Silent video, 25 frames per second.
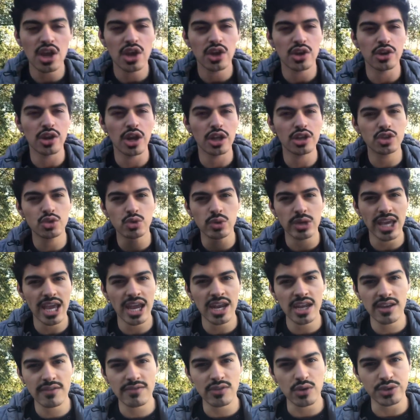You're not doing
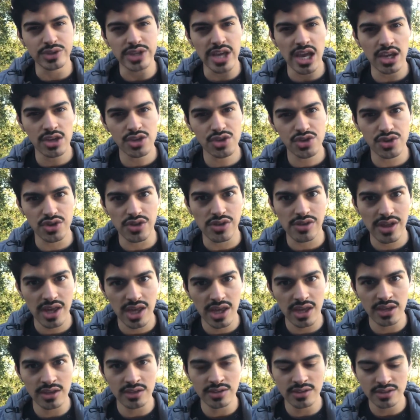any of those extra
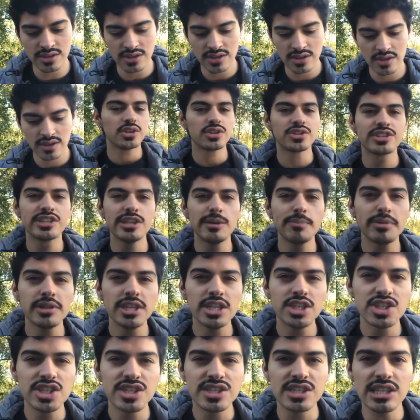things. You're simply
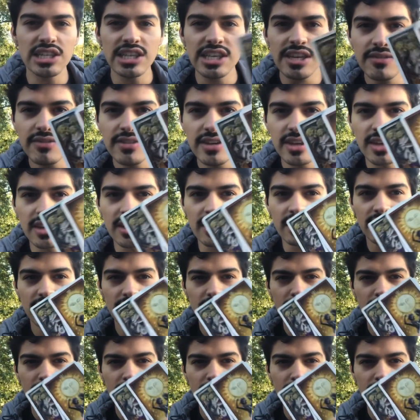just living.